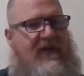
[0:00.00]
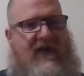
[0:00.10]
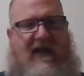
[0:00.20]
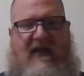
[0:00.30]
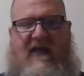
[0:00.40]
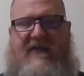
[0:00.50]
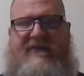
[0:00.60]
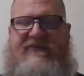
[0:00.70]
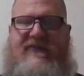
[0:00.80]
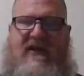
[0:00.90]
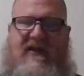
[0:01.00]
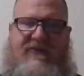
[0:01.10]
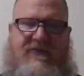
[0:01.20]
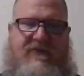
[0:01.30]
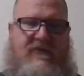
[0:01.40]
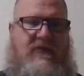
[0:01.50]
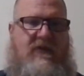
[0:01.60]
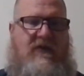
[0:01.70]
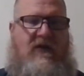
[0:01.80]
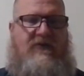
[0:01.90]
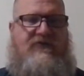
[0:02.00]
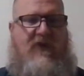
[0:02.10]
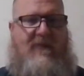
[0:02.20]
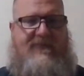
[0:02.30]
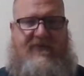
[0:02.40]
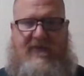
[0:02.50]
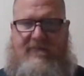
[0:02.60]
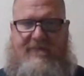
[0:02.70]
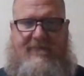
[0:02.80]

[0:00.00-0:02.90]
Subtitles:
than glad to sign your drop slip.